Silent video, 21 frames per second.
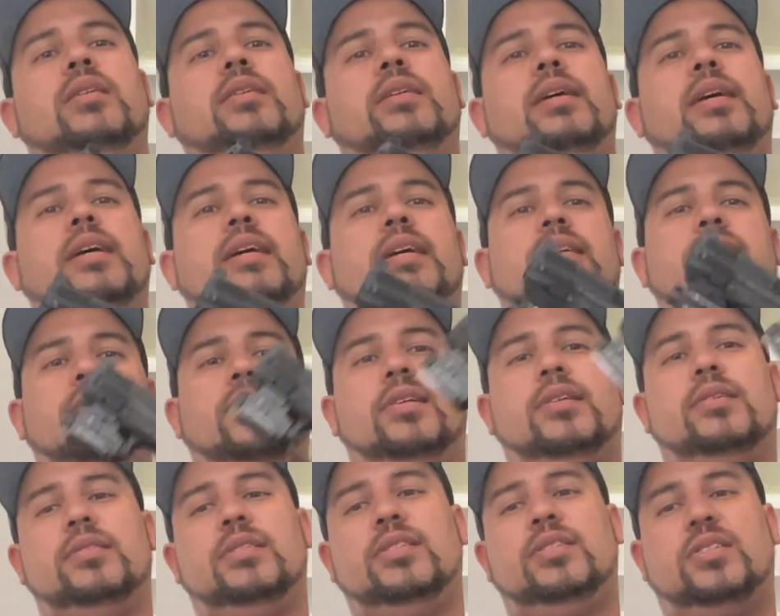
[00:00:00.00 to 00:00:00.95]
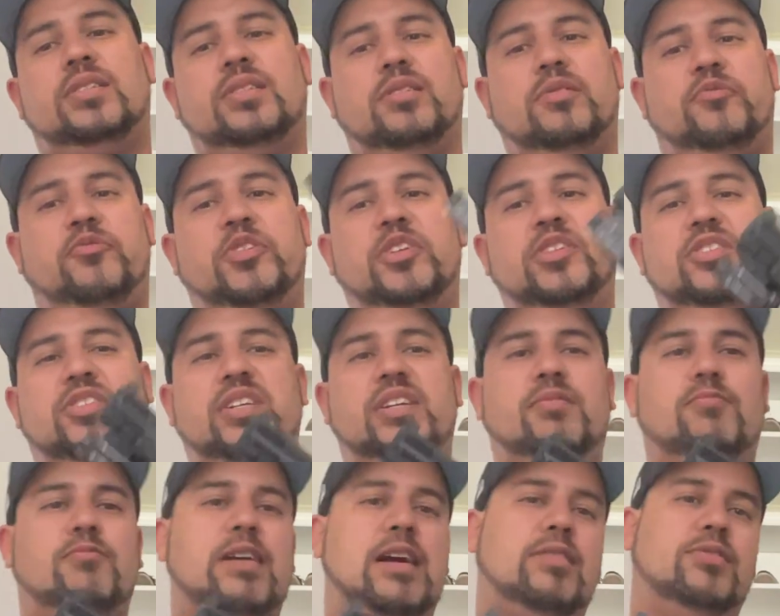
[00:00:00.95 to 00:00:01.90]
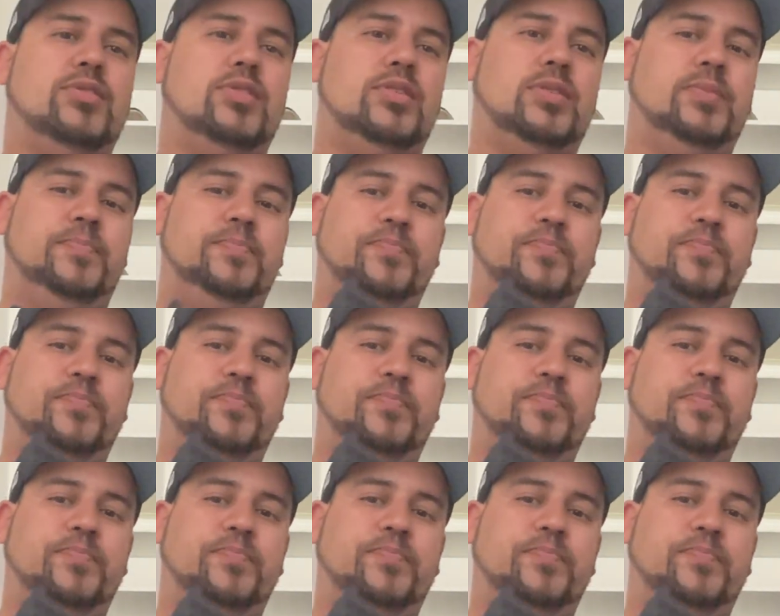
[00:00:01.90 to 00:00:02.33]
And this is the 15 rounder.